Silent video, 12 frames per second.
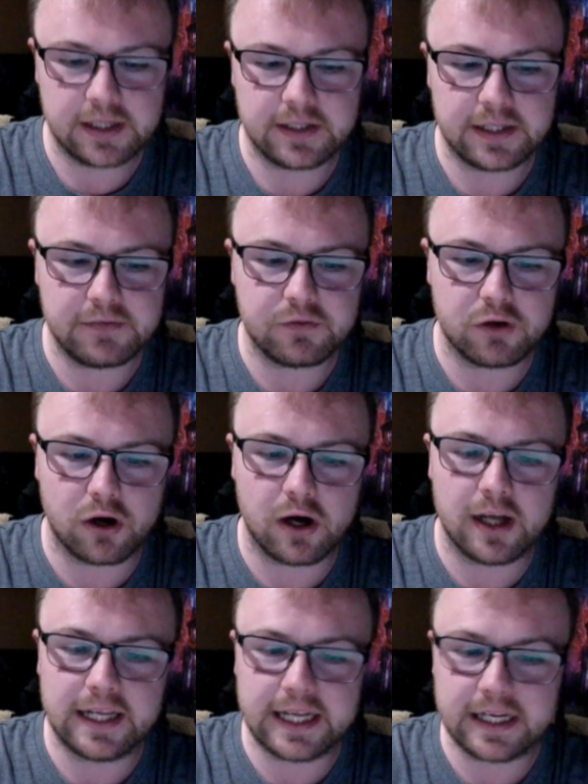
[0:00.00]
they've got a
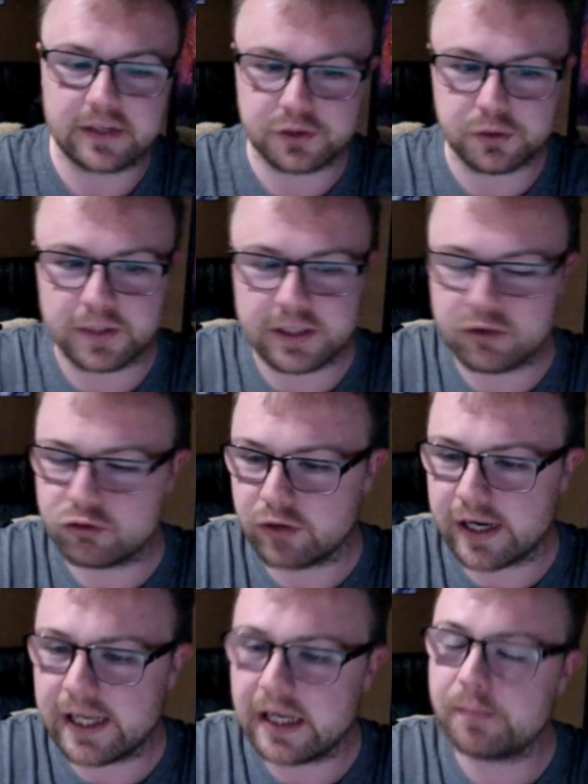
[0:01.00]
link to the
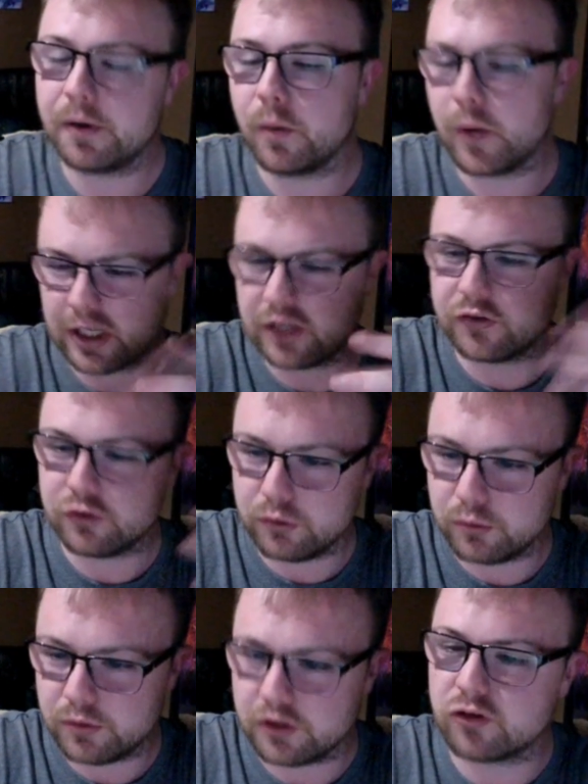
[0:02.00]
trailer, but we're going to
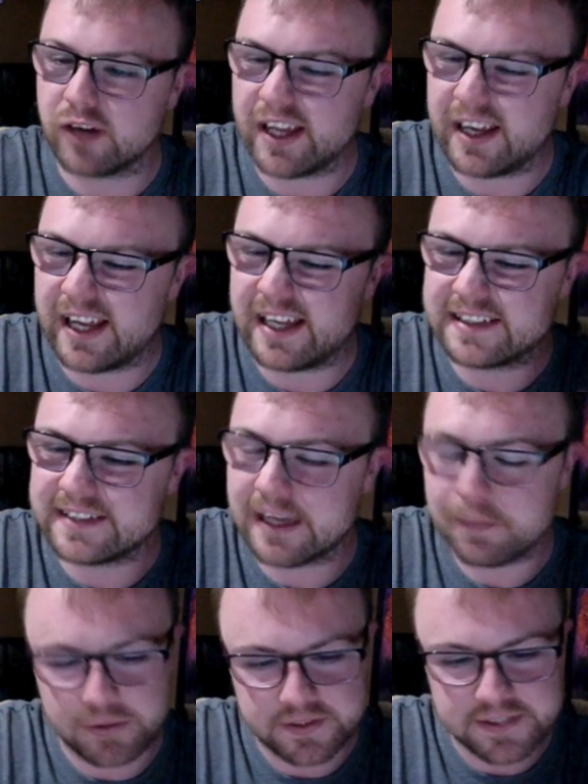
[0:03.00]
do the trailer in a
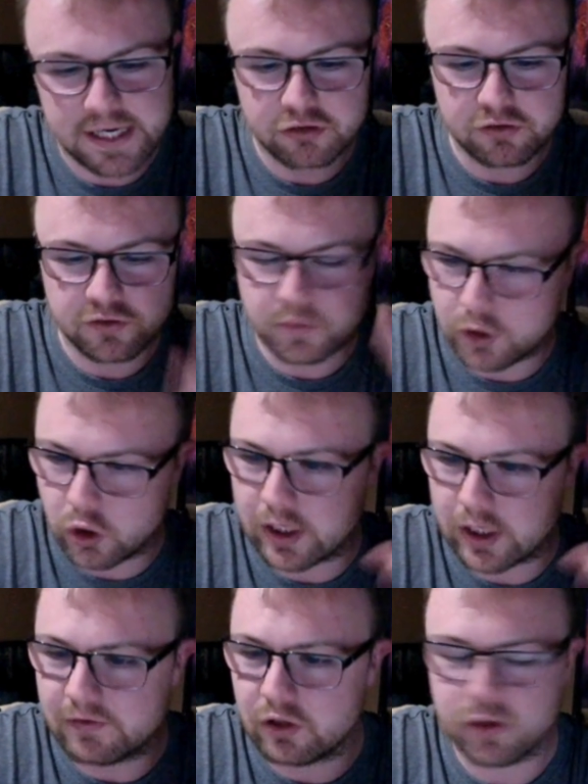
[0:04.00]
separate section, so we're not going to
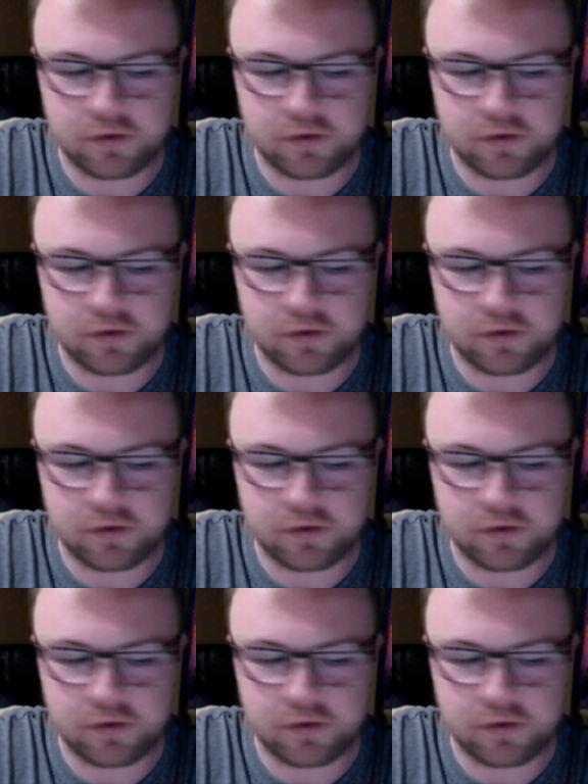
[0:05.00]
have a look at the